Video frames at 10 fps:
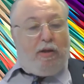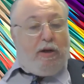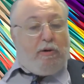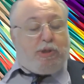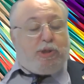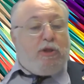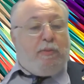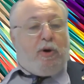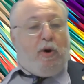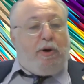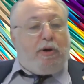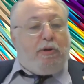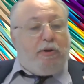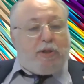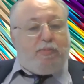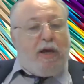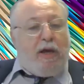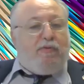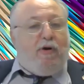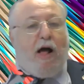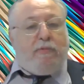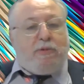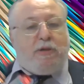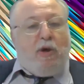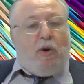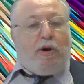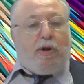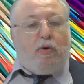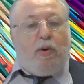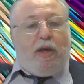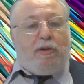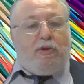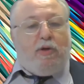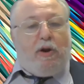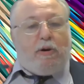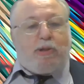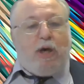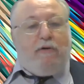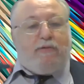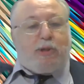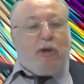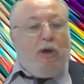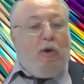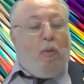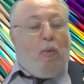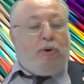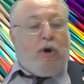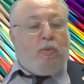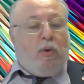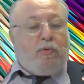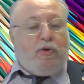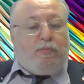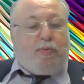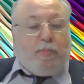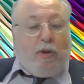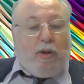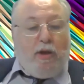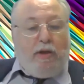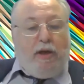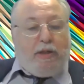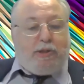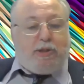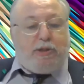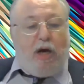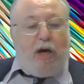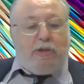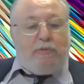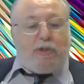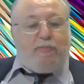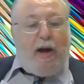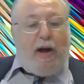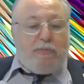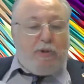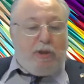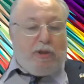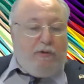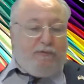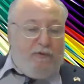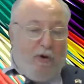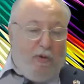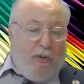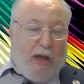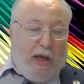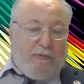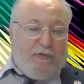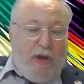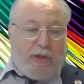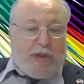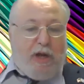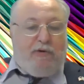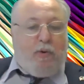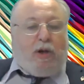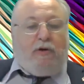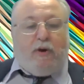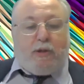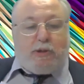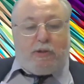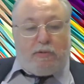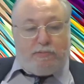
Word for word: you know, show them an article, explain the problems in the article. We can do that ourselves one-on-one with people. It's, uh, it's a responsibility for, uh, for each and every one of us.